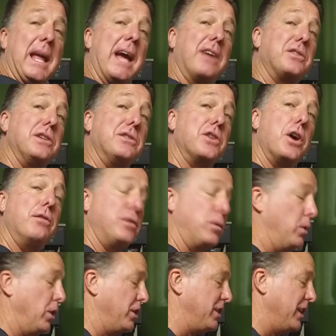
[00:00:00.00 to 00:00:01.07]
actually drove to
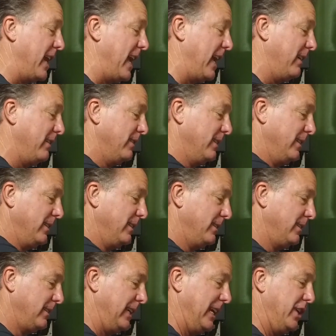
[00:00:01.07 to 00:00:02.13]
work today.
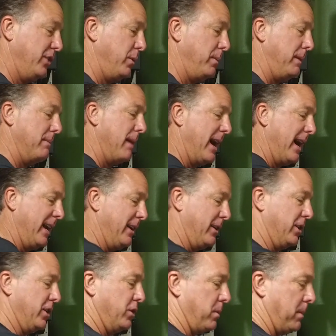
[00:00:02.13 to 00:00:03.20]
His would be mine,
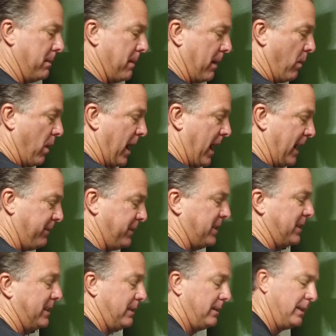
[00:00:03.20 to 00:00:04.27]
hers would be my
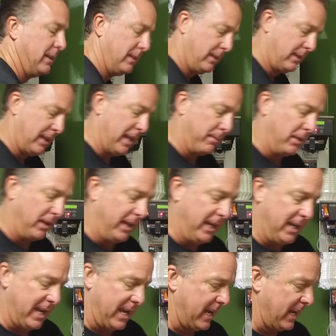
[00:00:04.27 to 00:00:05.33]
wife's,
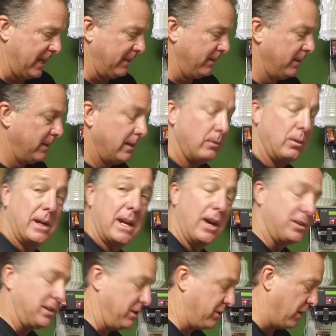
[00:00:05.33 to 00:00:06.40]
Kimberly, and what
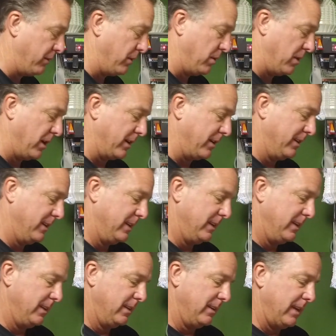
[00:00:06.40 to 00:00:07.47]
Kelsey drove to work.
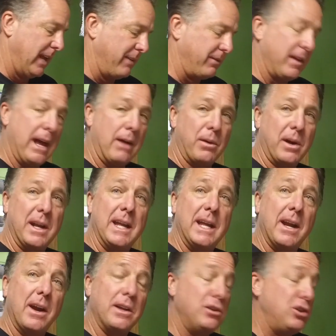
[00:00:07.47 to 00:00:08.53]
And after that, we're going to hit
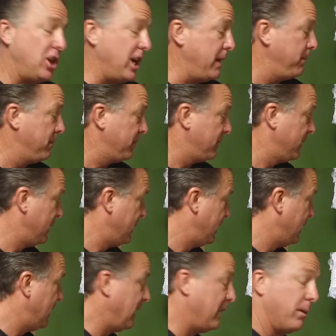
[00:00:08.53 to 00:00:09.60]
on a Jeep,
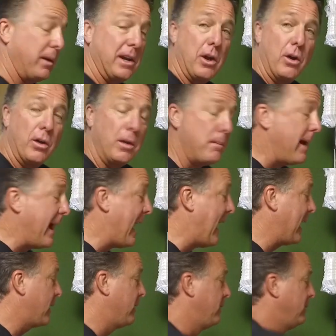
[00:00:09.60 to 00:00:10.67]
and then we're going to go in the
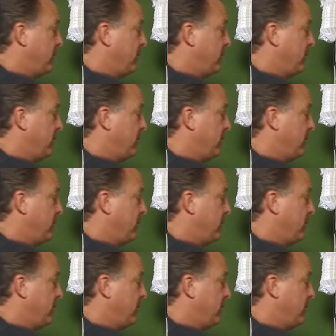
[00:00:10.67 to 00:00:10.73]
back